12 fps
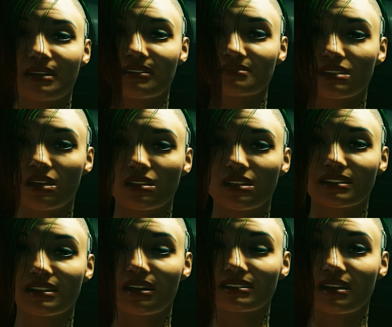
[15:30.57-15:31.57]
If
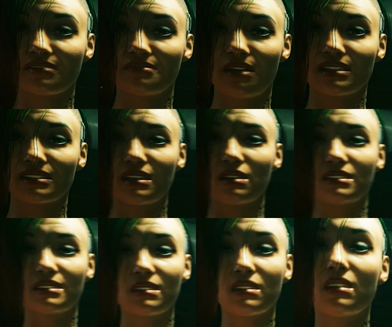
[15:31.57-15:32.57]
Arasaka finds
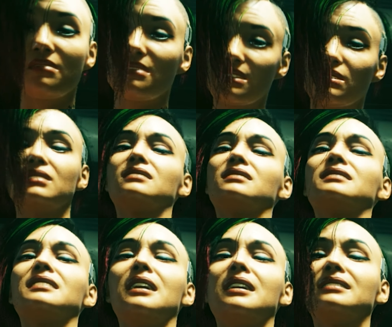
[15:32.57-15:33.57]
out you have it, you're
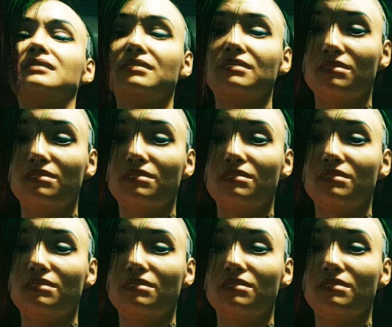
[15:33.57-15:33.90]
dead.